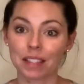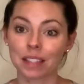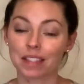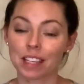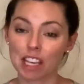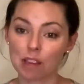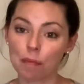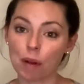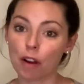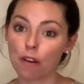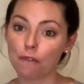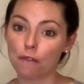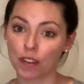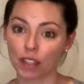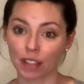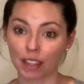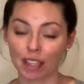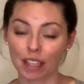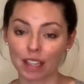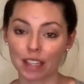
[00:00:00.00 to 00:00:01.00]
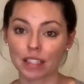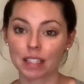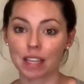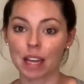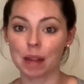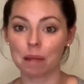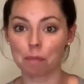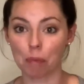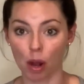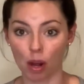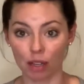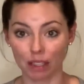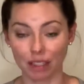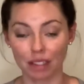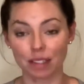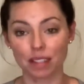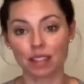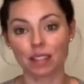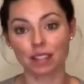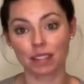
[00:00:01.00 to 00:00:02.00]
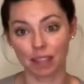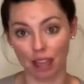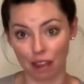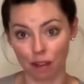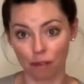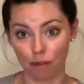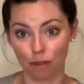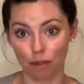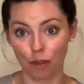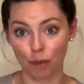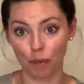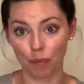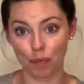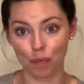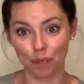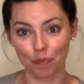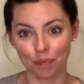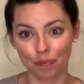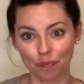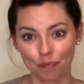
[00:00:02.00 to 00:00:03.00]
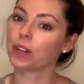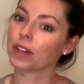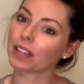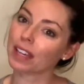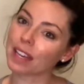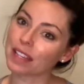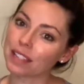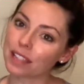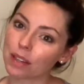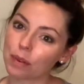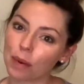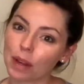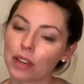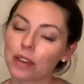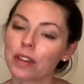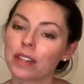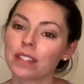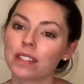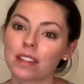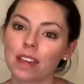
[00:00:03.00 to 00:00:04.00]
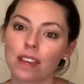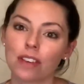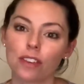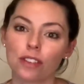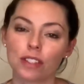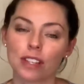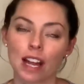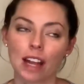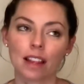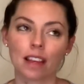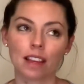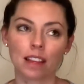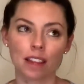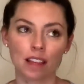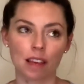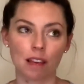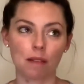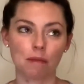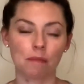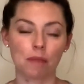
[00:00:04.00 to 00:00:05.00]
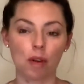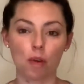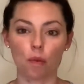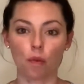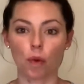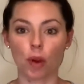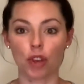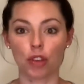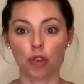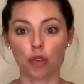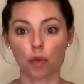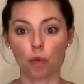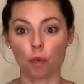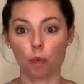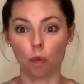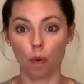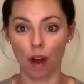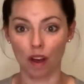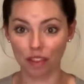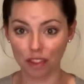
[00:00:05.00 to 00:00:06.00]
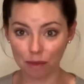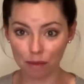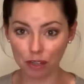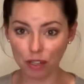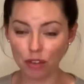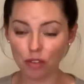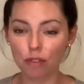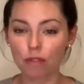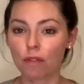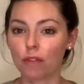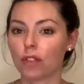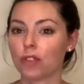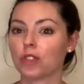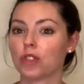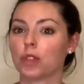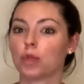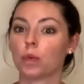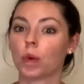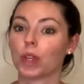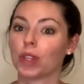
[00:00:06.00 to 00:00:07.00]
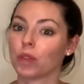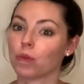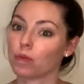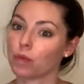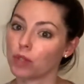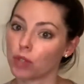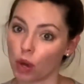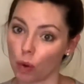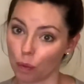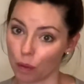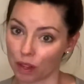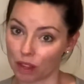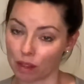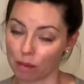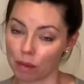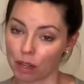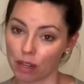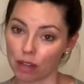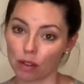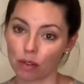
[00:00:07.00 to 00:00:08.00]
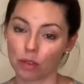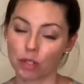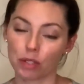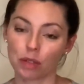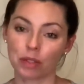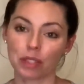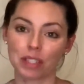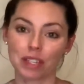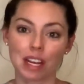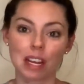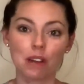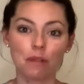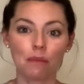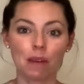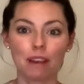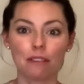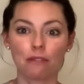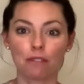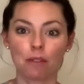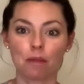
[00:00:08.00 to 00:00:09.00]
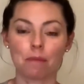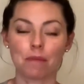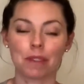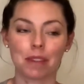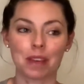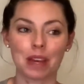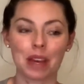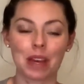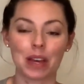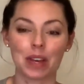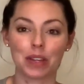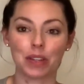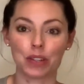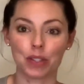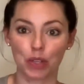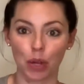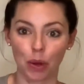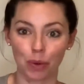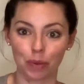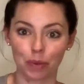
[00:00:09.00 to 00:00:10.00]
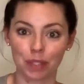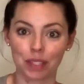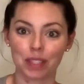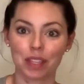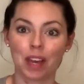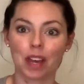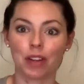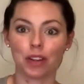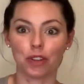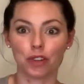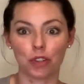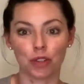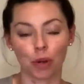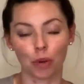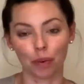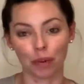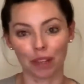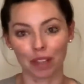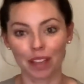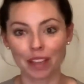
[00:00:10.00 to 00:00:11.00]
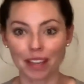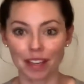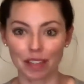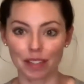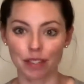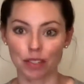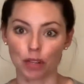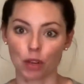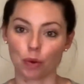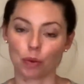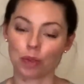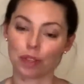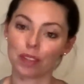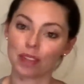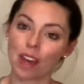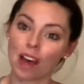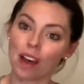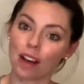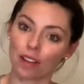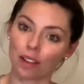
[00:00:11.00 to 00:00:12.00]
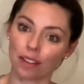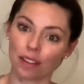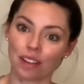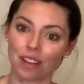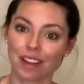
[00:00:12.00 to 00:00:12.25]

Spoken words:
keep our feelings and bodies safe. So I guess in a way you could say you're telling them what you want them to do versus what you don't want them to do. So stay away from the don'ts. Don't hit, don't yell,